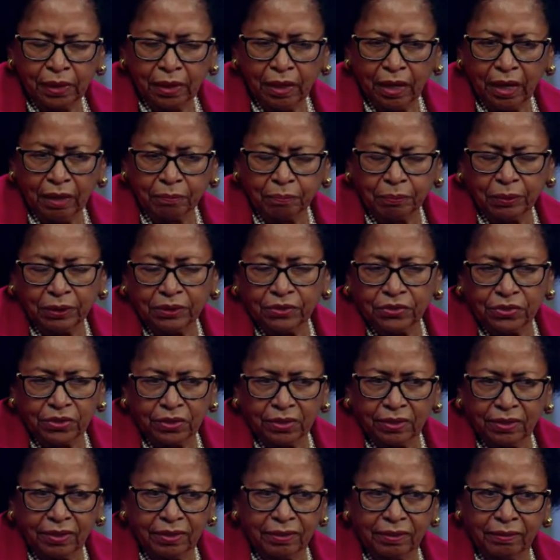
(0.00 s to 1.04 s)
at
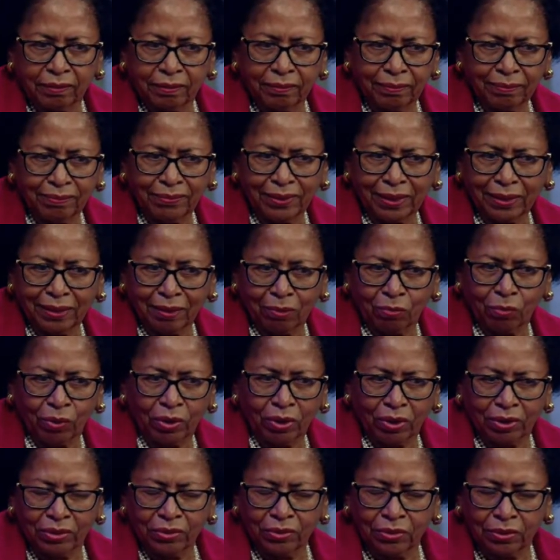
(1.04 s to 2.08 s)
Princeton and then I went
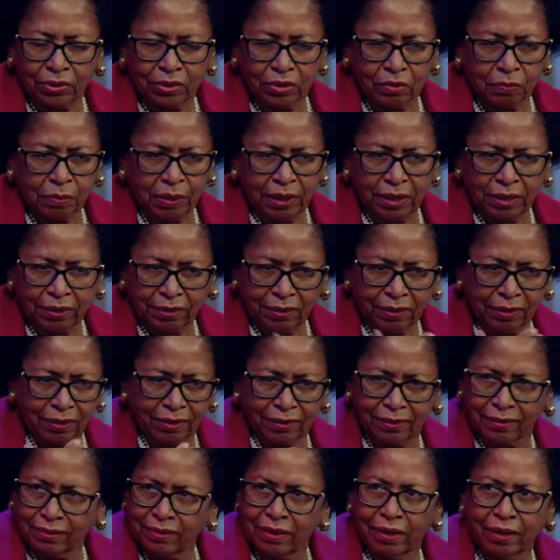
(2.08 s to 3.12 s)
on to Smith
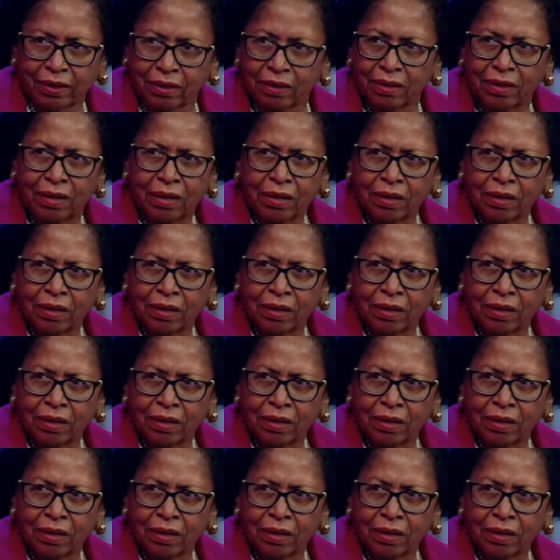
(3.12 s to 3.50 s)
and then